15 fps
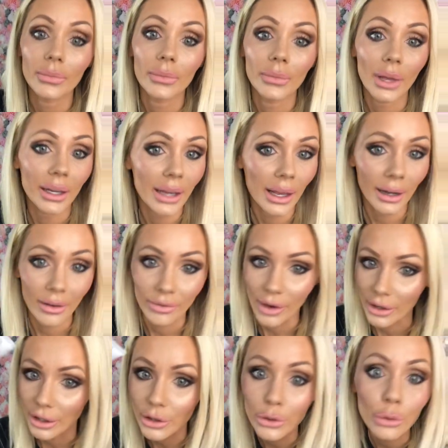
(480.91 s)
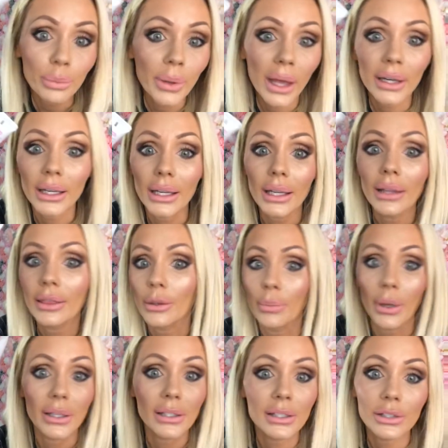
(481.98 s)
Again, I found it through Penny, the
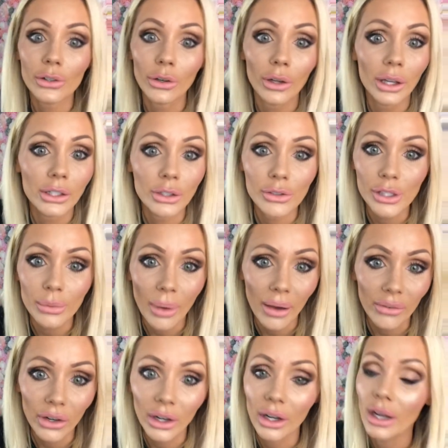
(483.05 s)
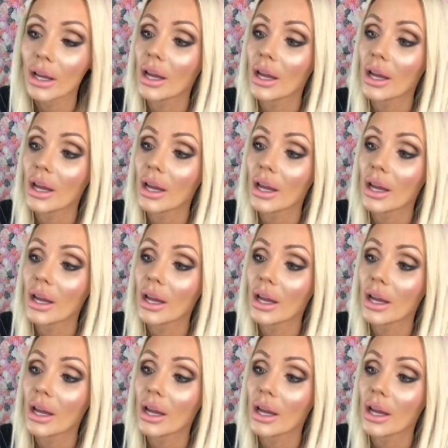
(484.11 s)
best girl on YouTube ever.